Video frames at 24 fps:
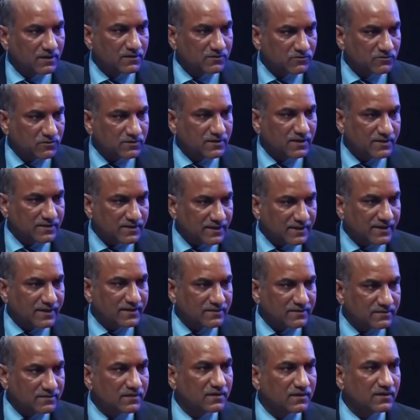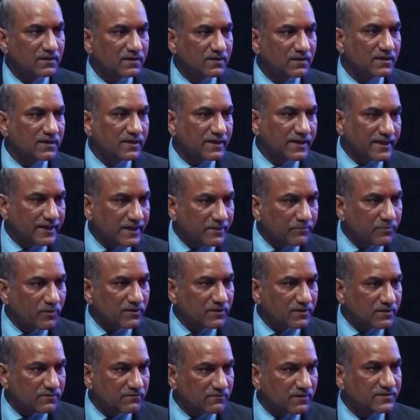so that they can keep
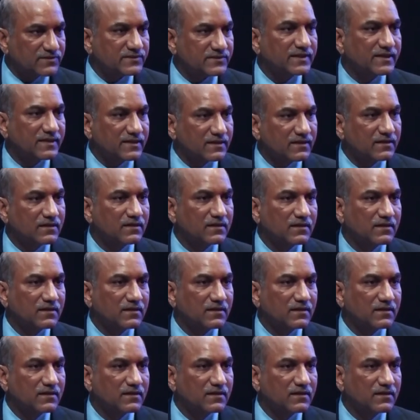on investing